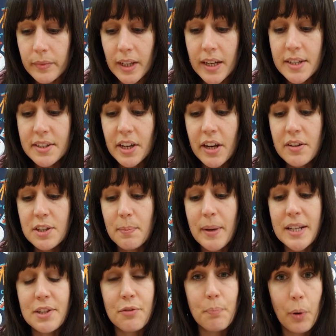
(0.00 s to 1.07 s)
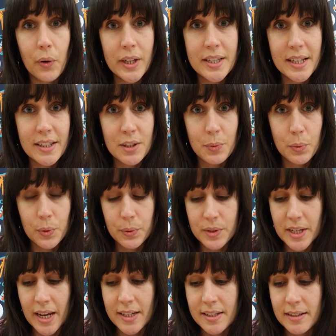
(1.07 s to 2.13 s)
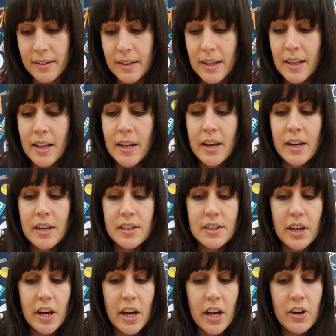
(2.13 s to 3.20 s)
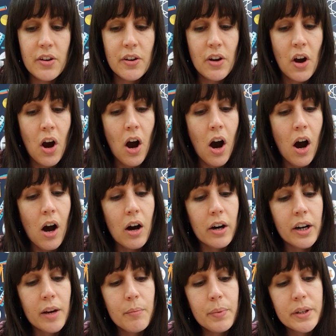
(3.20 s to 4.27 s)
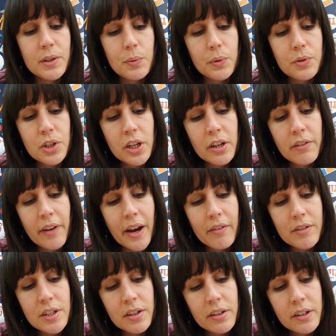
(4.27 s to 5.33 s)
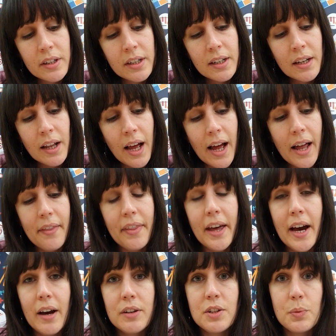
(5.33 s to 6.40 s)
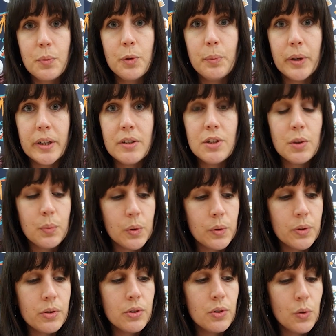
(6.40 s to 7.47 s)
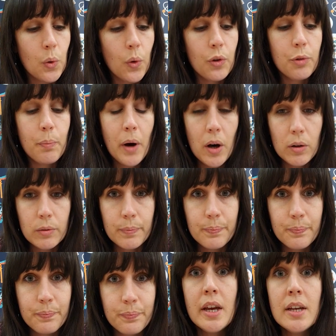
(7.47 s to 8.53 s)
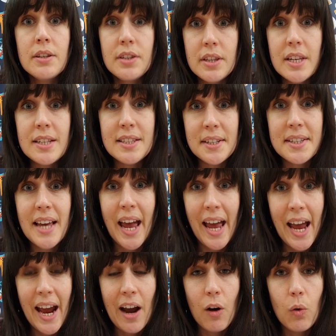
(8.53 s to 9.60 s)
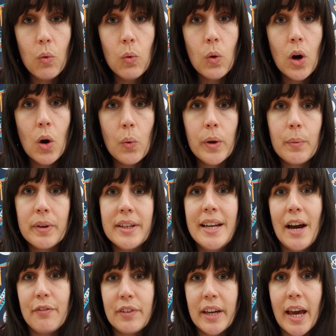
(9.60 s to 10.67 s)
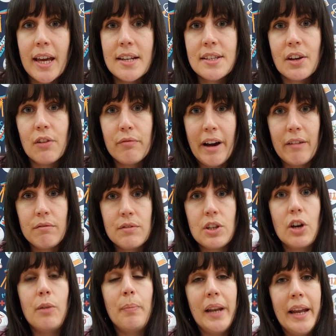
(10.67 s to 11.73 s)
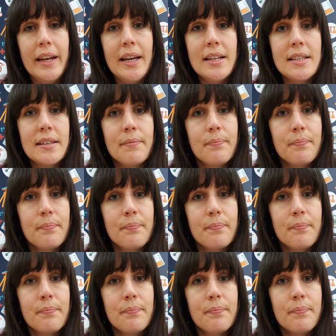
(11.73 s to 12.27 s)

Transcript: is going to be pointing towards it. So our compass will turn around and that will point towards the North Pole. So this is how we would navigate around our planet.